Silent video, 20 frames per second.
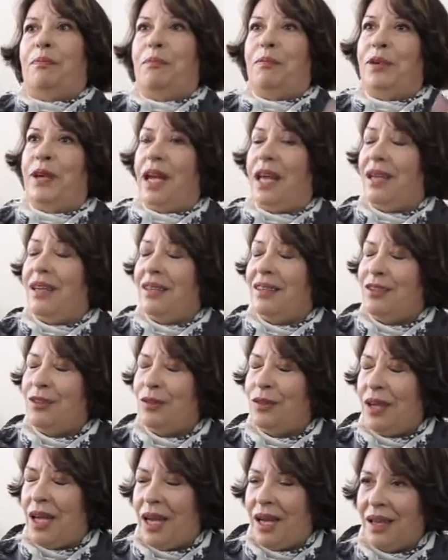praying
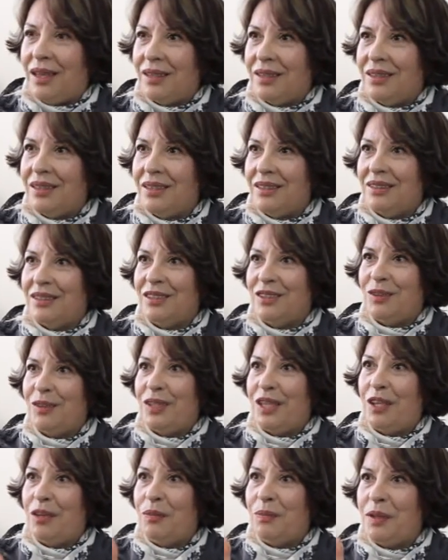to God to
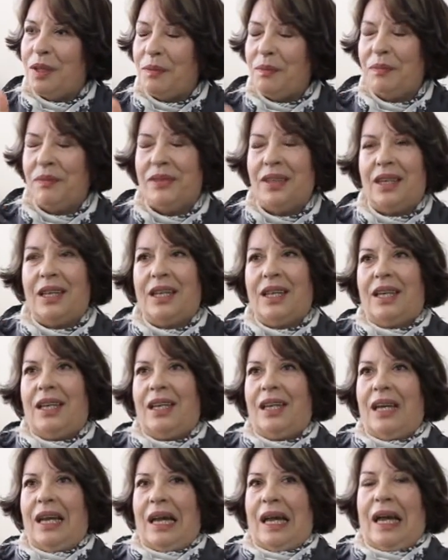help him.
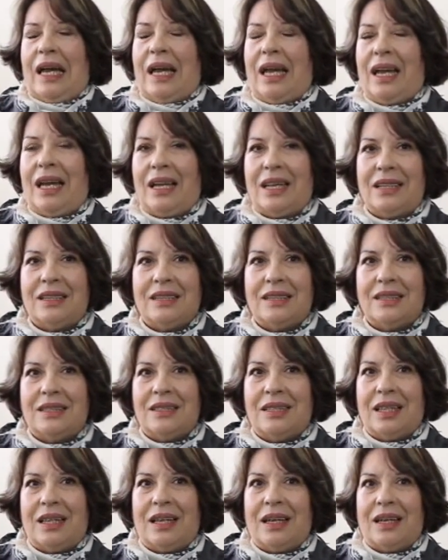And
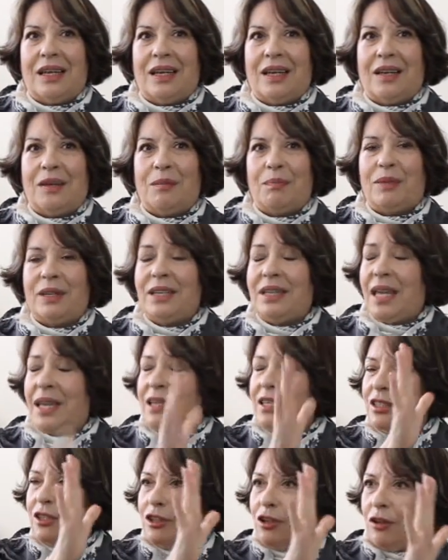but
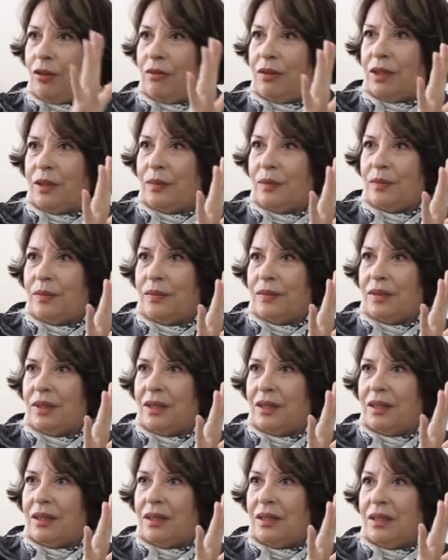that is over.
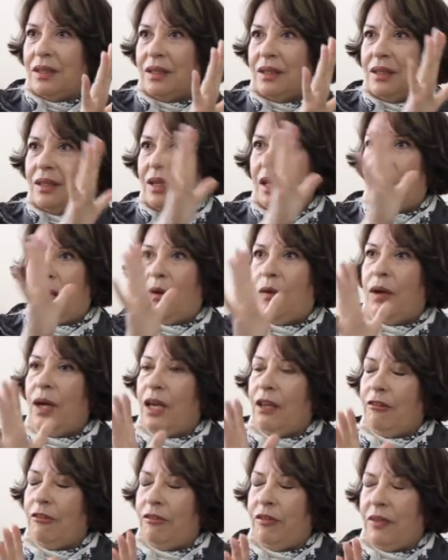Now
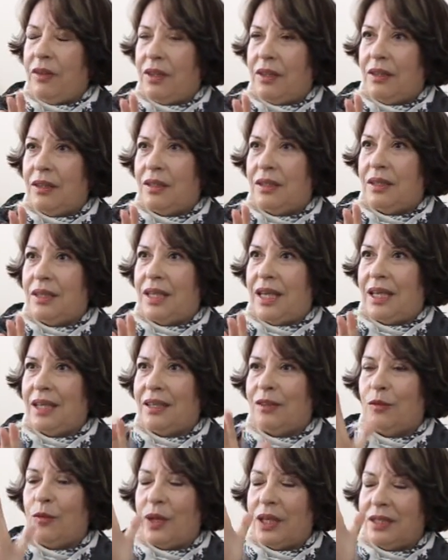I feel
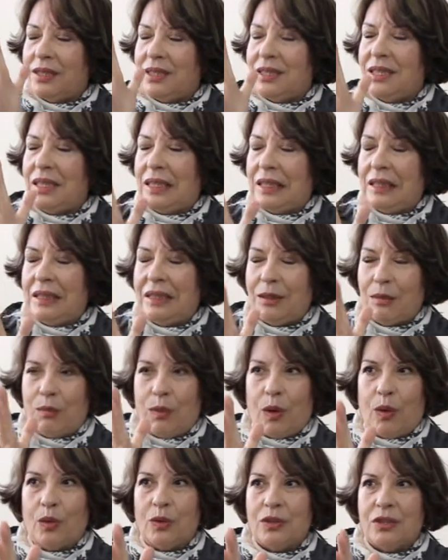like we are still in the
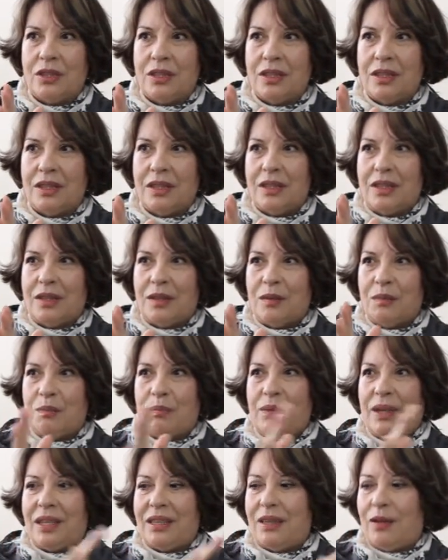boat,
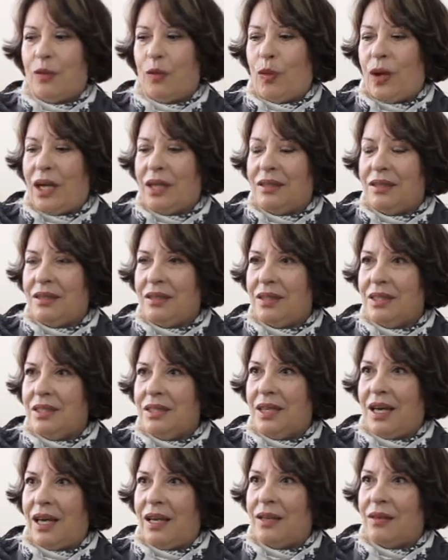but the
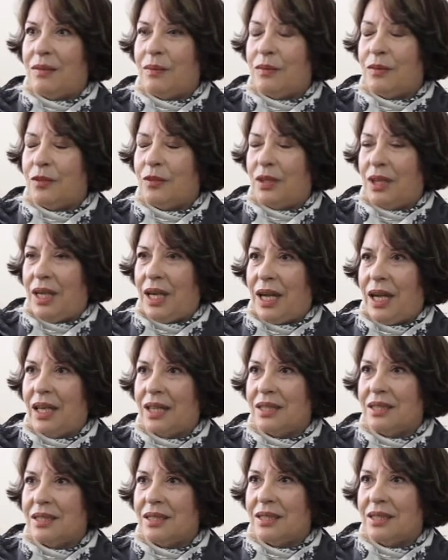waters are
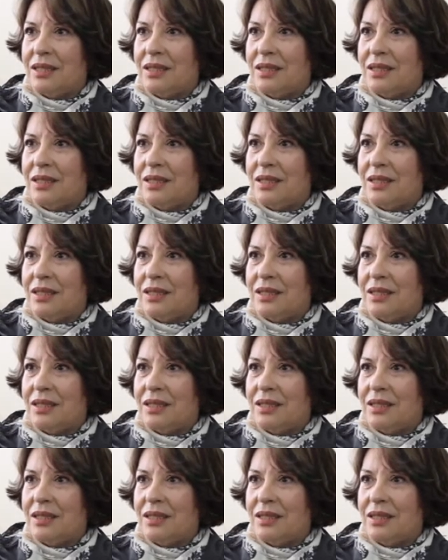relaxed,